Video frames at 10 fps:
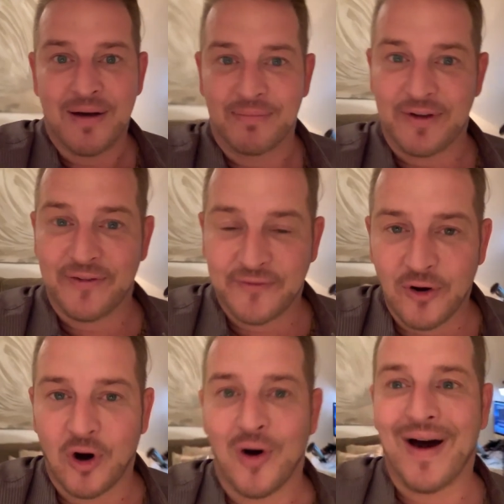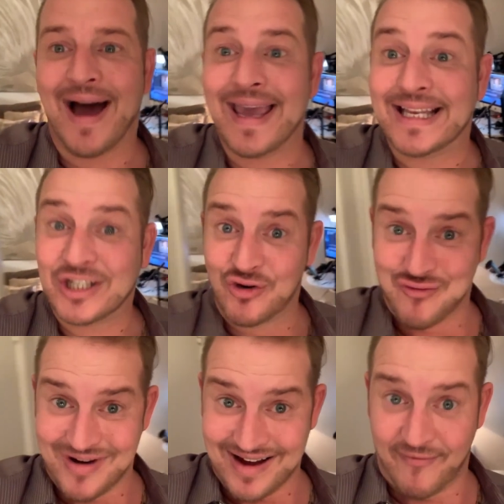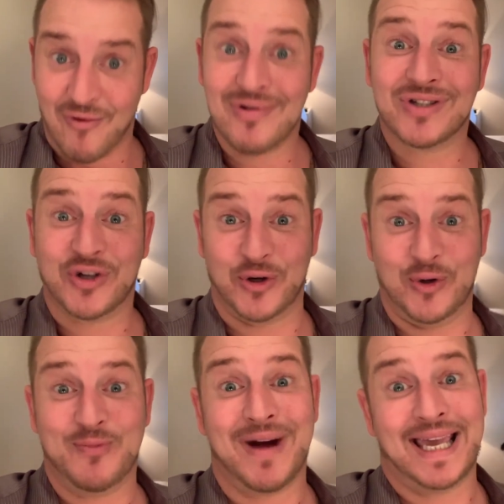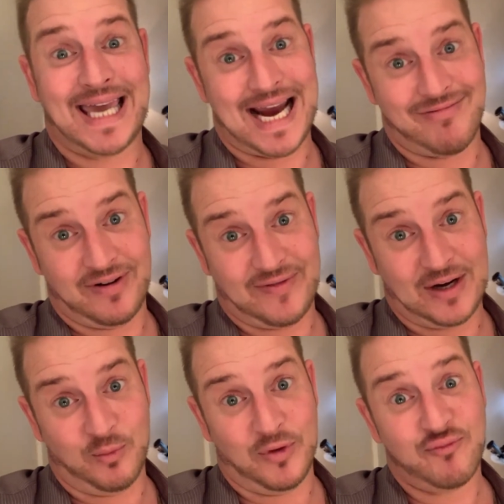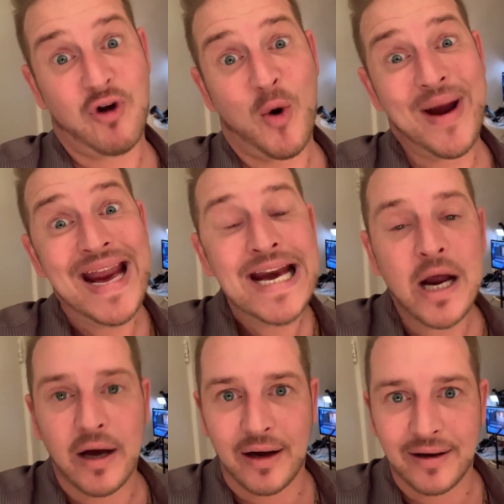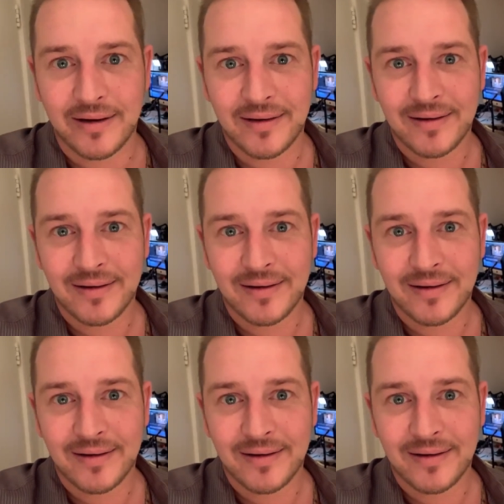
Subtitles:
before I travel to my caravan with Rowena.